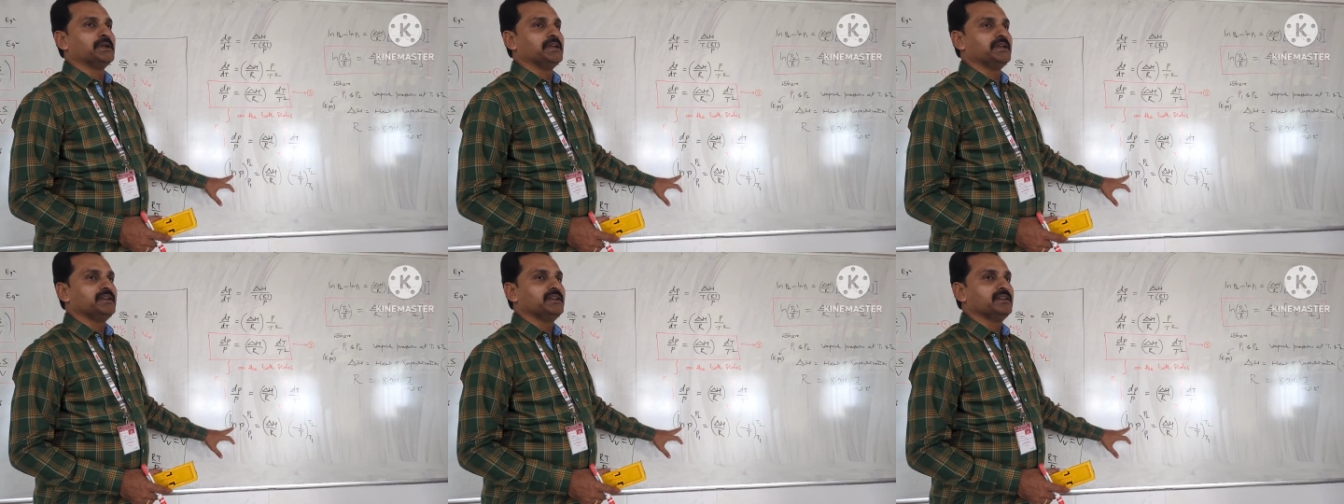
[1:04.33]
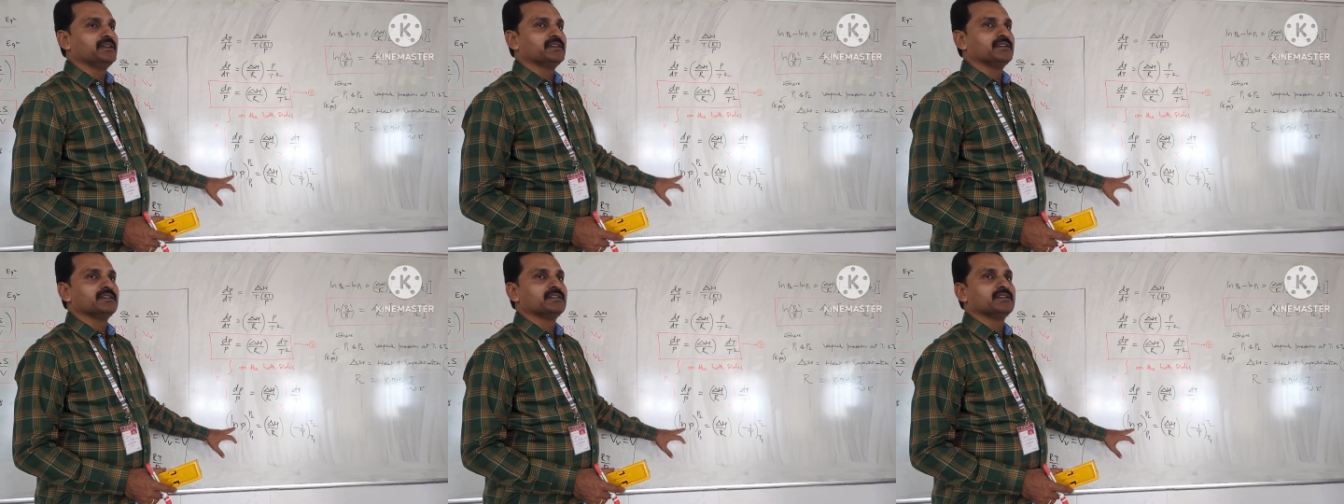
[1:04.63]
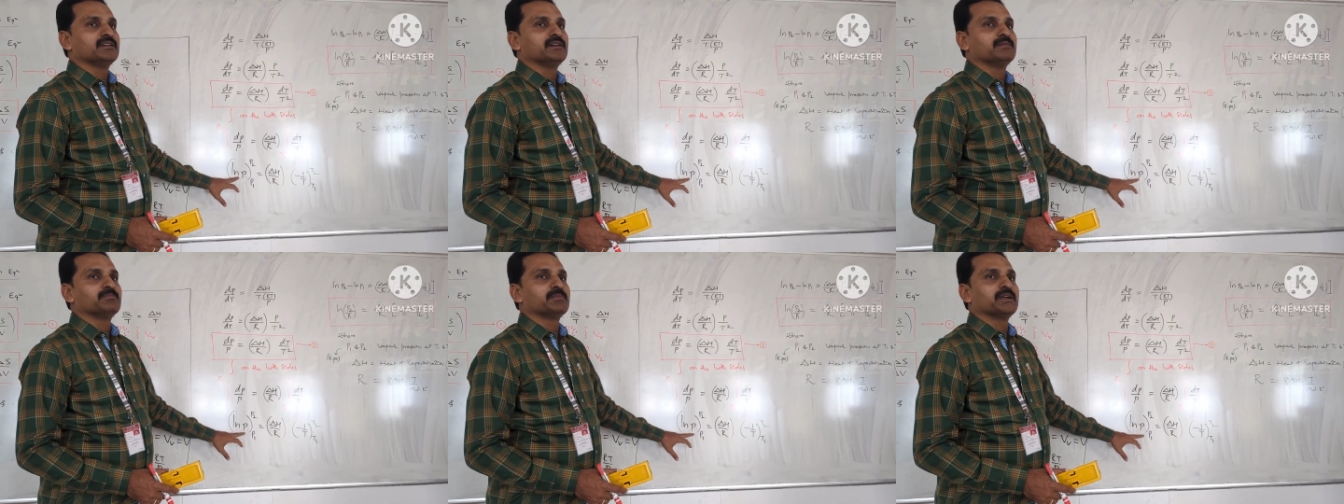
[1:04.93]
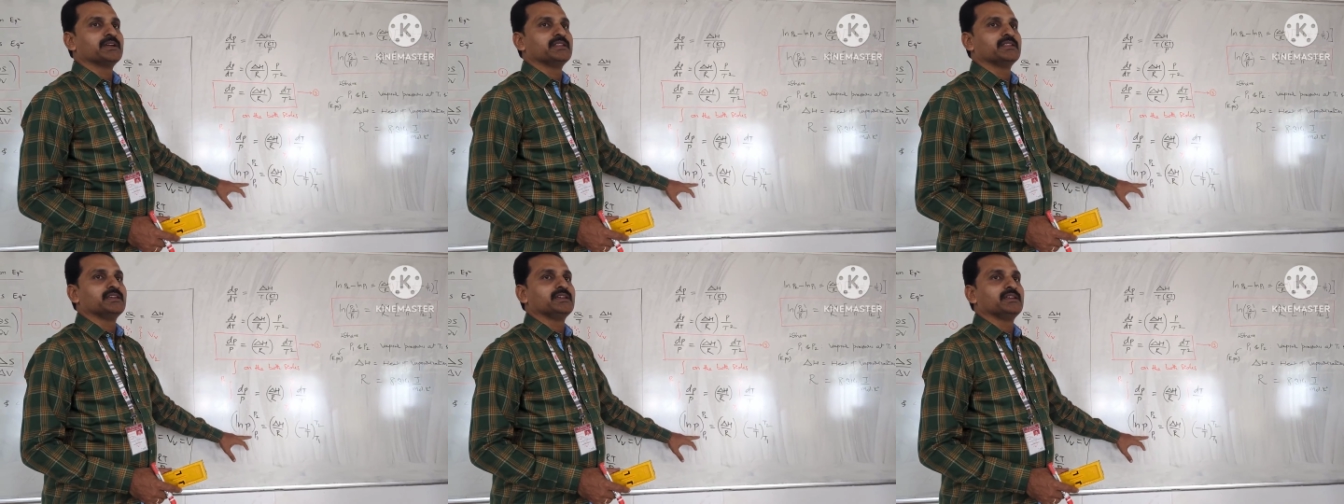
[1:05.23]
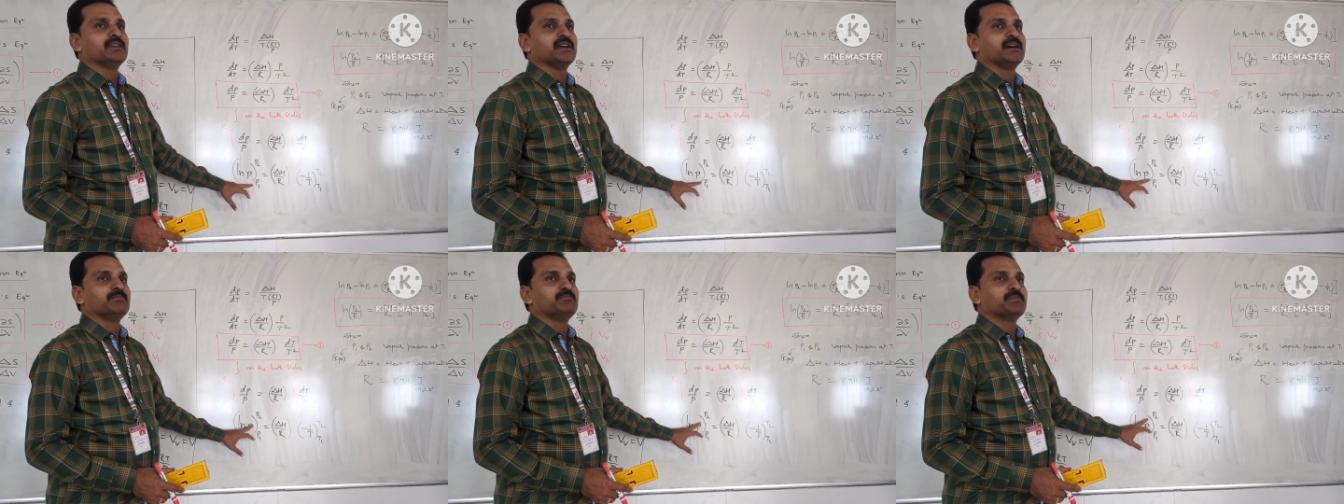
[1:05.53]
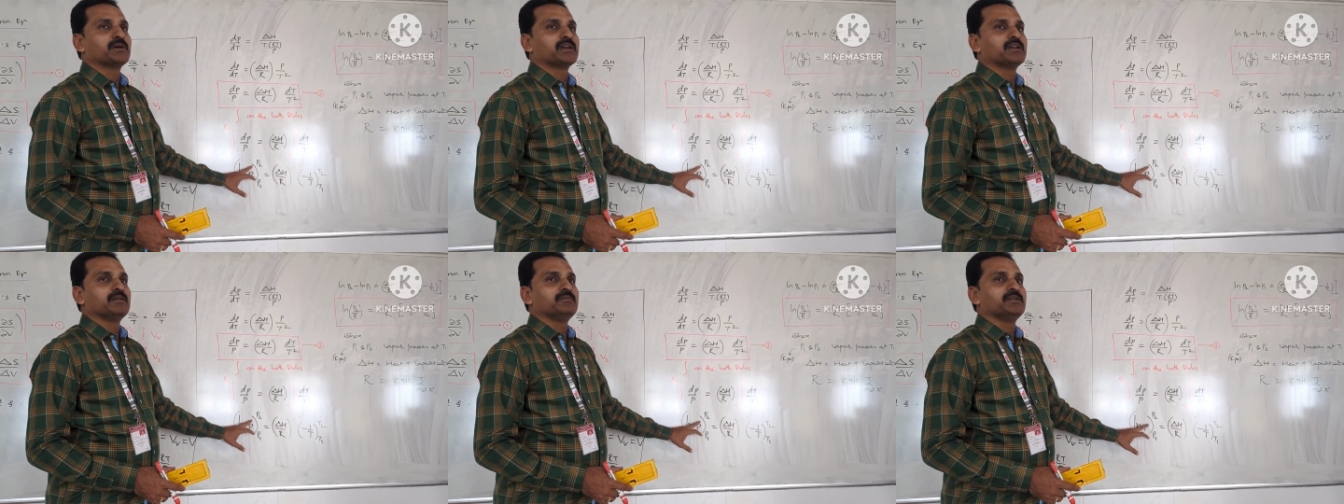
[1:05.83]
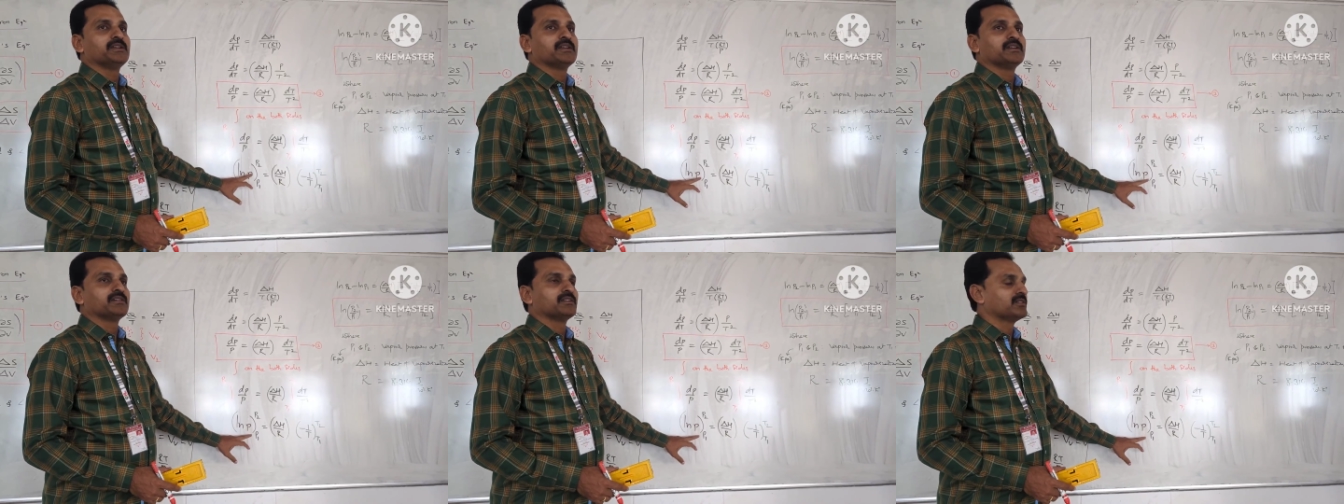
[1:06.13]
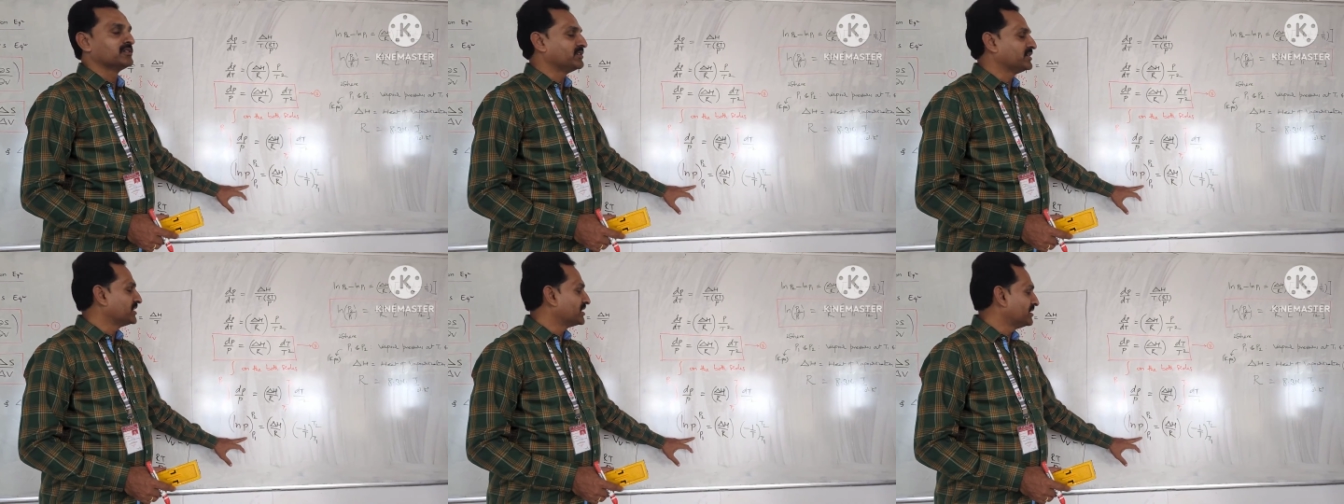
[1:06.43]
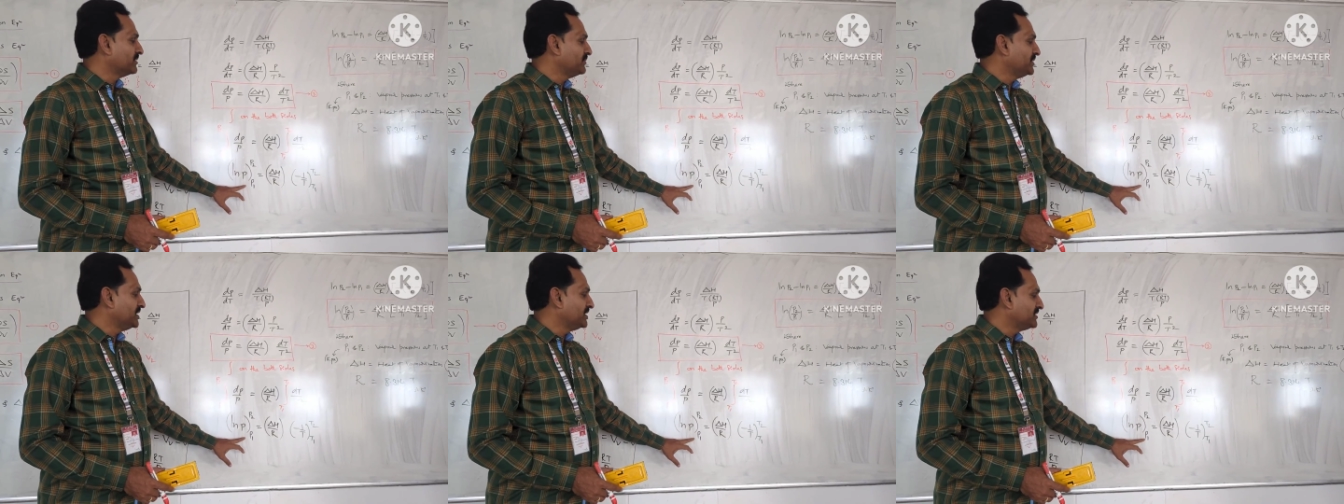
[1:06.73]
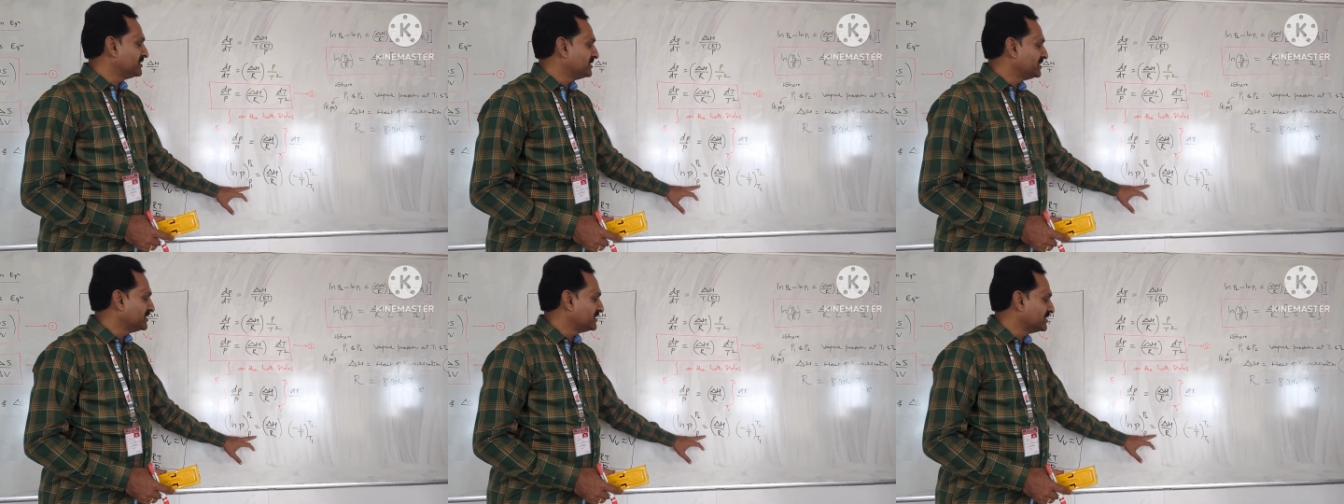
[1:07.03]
P. Apply the upper limit and lower limit.